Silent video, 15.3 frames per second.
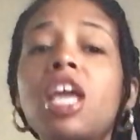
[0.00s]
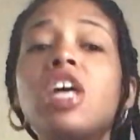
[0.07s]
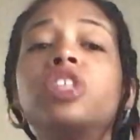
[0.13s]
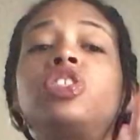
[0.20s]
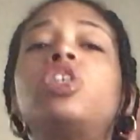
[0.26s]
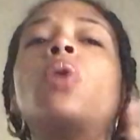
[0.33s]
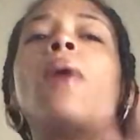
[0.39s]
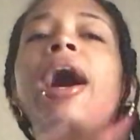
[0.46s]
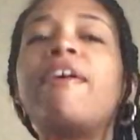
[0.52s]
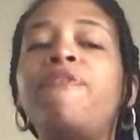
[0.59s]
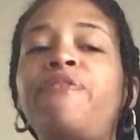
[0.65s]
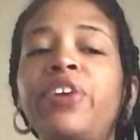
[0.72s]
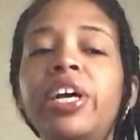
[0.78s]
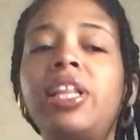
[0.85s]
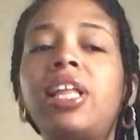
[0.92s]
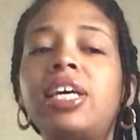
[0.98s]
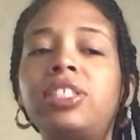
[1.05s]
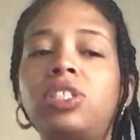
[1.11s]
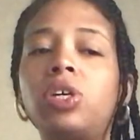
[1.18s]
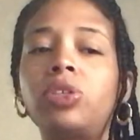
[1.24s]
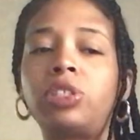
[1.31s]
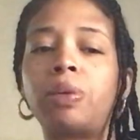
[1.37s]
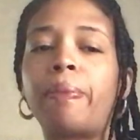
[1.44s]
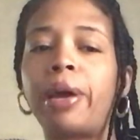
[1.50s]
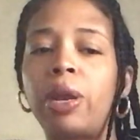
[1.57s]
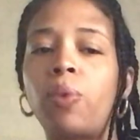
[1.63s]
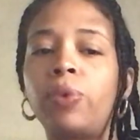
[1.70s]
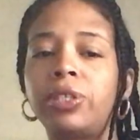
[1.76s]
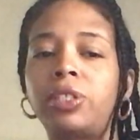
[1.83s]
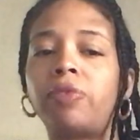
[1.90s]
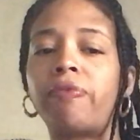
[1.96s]
So I feel as though somebody
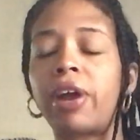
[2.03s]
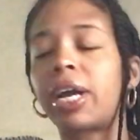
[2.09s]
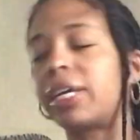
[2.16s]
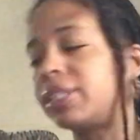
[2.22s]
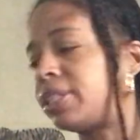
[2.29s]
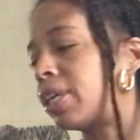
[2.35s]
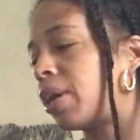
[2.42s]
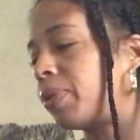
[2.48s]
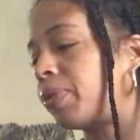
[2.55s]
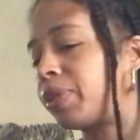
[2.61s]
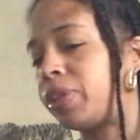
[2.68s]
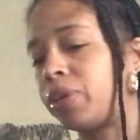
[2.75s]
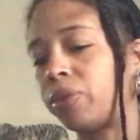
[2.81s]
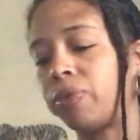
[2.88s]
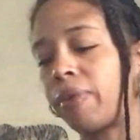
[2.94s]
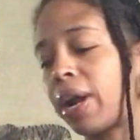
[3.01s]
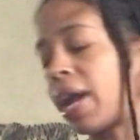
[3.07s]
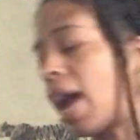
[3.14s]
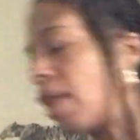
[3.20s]
wants to reconcile with you, right?